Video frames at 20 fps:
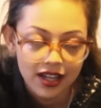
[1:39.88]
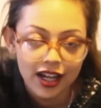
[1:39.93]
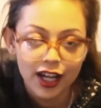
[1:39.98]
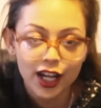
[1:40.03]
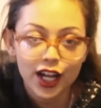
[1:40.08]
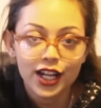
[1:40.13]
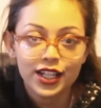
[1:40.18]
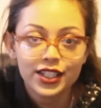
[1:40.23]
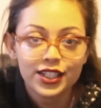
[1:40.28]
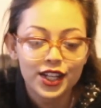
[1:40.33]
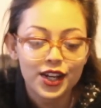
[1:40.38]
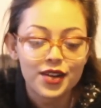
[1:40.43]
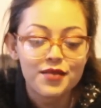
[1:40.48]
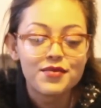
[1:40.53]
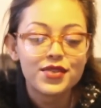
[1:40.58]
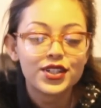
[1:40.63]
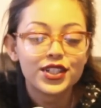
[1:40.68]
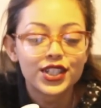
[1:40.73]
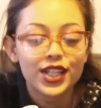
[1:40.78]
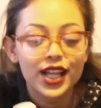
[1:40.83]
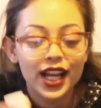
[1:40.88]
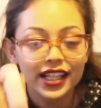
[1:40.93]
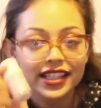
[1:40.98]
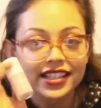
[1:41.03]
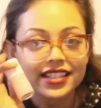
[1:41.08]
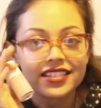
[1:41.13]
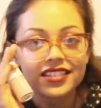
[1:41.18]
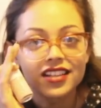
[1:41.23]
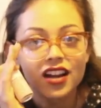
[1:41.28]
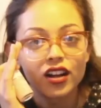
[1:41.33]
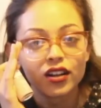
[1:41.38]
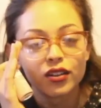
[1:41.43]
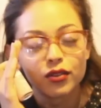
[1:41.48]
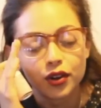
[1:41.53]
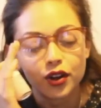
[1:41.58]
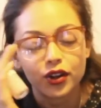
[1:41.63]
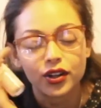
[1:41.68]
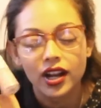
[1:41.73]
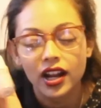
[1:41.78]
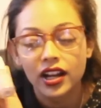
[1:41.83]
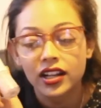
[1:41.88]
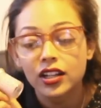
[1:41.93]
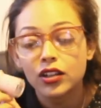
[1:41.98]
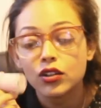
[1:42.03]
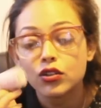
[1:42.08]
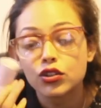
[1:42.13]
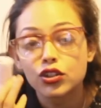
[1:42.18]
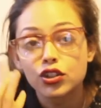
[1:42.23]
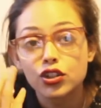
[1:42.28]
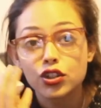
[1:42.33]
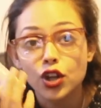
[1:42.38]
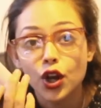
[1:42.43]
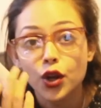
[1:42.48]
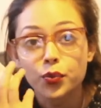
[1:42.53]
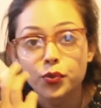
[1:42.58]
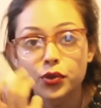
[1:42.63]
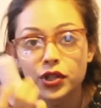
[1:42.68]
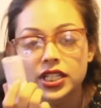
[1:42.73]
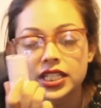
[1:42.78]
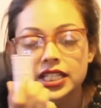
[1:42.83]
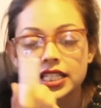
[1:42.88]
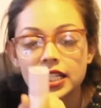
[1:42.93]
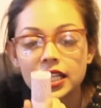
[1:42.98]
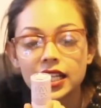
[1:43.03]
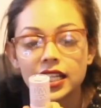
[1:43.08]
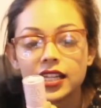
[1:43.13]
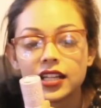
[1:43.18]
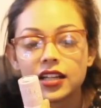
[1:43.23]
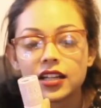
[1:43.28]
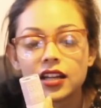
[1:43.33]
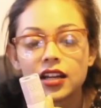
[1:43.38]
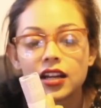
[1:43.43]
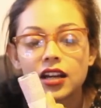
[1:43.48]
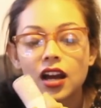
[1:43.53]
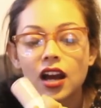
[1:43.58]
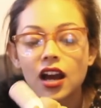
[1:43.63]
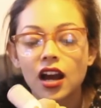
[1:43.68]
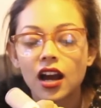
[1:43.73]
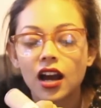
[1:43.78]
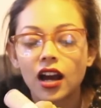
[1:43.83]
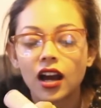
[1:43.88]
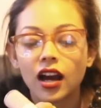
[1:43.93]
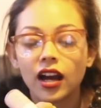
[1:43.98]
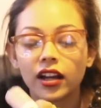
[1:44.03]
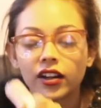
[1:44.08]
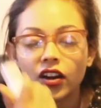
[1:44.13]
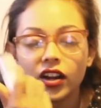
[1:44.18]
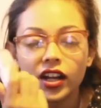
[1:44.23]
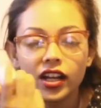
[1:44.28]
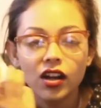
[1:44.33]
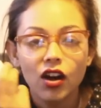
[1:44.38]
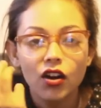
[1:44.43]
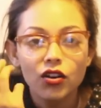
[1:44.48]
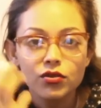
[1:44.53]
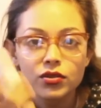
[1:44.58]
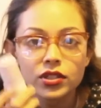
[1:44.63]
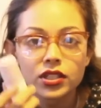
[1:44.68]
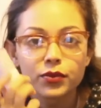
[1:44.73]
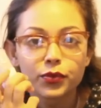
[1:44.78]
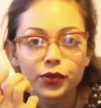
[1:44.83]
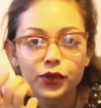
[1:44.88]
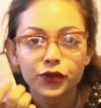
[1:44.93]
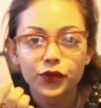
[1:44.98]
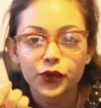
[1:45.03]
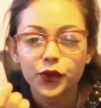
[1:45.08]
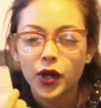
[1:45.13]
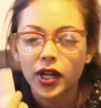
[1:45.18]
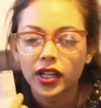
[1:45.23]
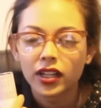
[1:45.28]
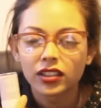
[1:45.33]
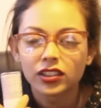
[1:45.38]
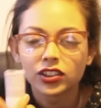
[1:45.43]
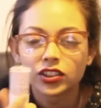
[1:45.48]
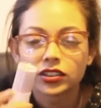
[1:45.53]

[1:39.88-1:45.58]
and um, she had this colour on and it looked so pretty and I owned it before and I